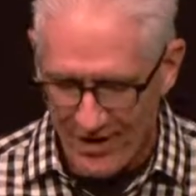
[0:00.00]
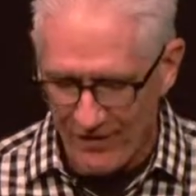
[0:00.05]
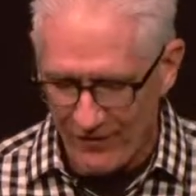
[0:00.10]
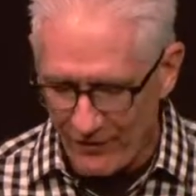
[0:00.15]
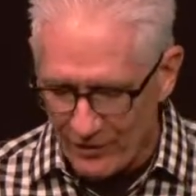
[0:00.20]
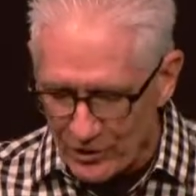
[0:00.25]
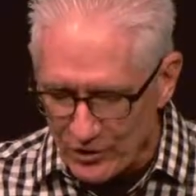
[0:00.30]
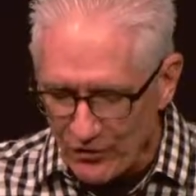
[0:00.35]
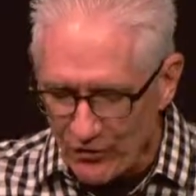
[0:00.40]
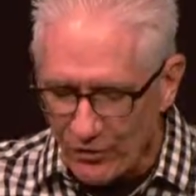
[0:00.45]

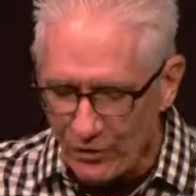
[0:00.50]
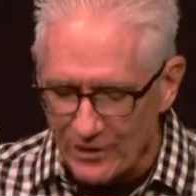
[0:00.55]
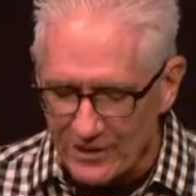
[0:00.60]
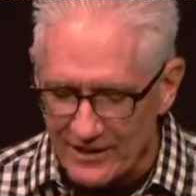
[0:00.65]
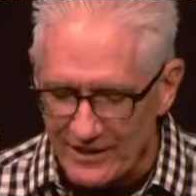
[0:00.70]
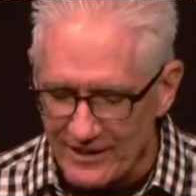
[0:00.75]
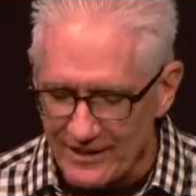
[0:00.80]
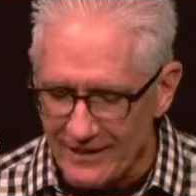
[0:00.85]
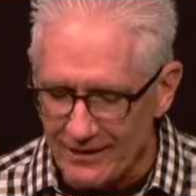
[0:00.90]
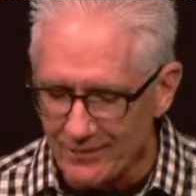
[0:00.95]
Verse
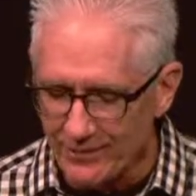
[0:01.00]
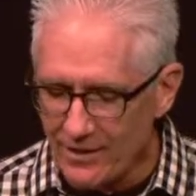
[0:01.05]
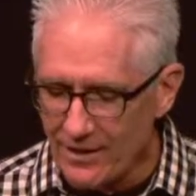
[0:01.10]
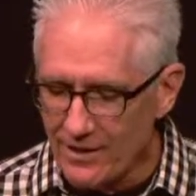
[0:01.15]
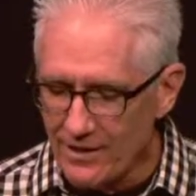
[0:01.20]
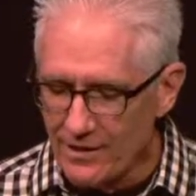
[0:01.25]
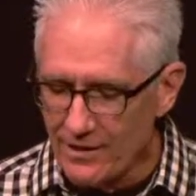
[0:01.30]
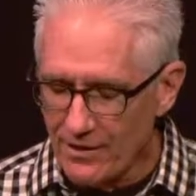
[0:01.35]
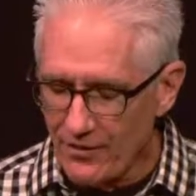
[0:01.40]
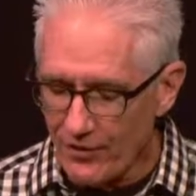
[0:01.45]
14,
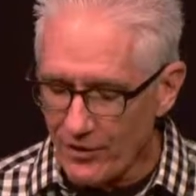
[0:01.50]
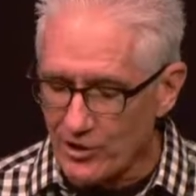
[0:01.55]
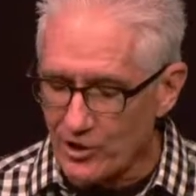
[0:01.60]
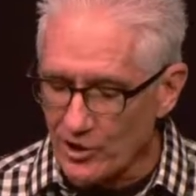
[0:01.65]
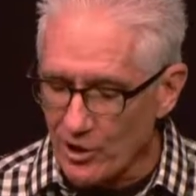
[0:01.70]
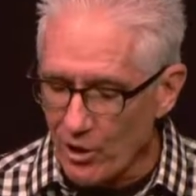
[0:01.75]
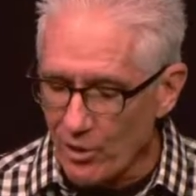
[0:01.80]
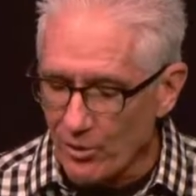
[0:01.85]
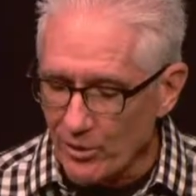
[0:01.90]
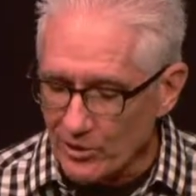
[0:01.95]
the
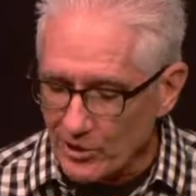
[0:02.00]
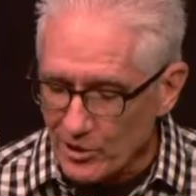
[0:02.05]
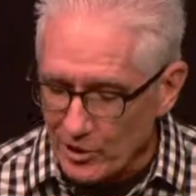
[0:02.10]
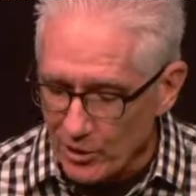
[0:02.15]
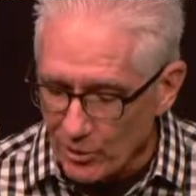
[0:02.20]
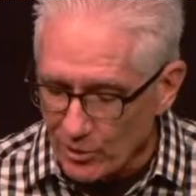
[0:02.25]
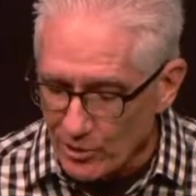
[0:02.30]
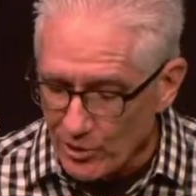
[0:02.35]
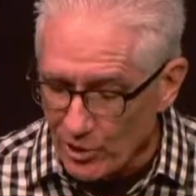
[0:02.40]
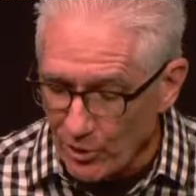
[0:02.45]
sower
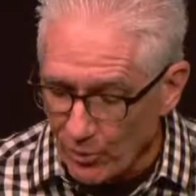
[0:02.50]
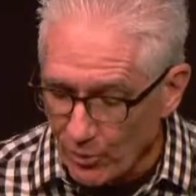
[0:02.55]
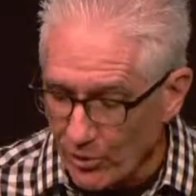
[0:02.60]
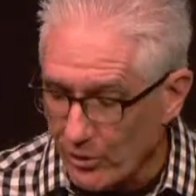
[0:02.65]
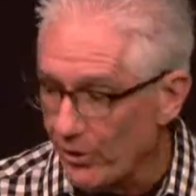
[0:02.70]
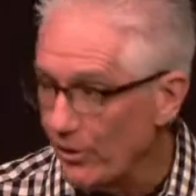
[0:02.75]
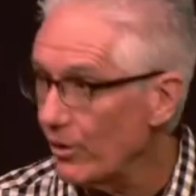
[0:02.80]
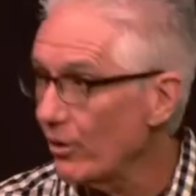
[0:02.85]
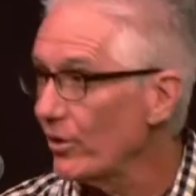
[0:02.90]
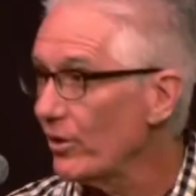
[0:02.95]
sows the
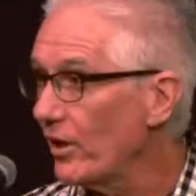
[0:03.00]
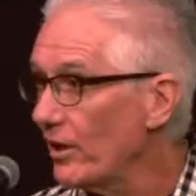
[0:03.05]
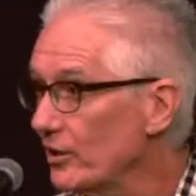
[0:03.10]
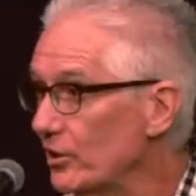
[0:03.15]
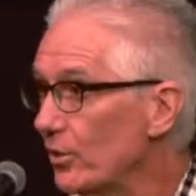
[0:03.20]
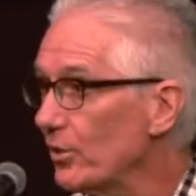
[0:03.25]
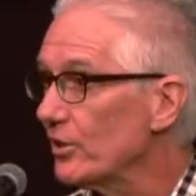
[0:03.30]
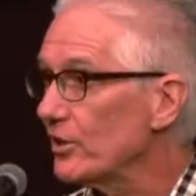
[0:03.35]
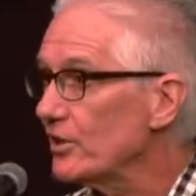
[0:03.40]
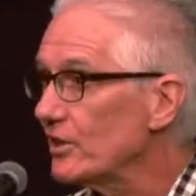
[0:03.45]
word. Okay,
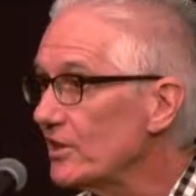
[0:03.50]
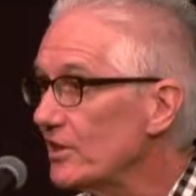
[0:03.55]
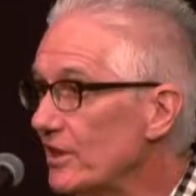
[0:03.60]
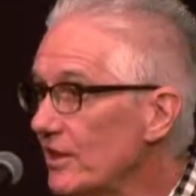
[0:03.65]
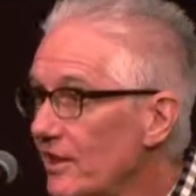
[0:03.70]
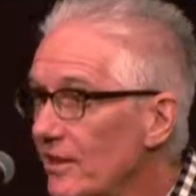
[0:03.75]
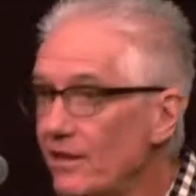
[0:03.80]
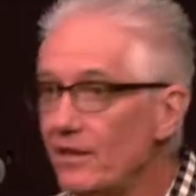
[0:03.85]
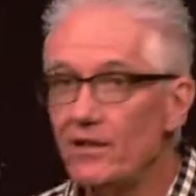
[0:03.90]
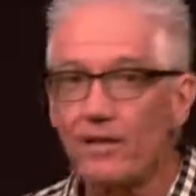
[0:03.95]
so the seed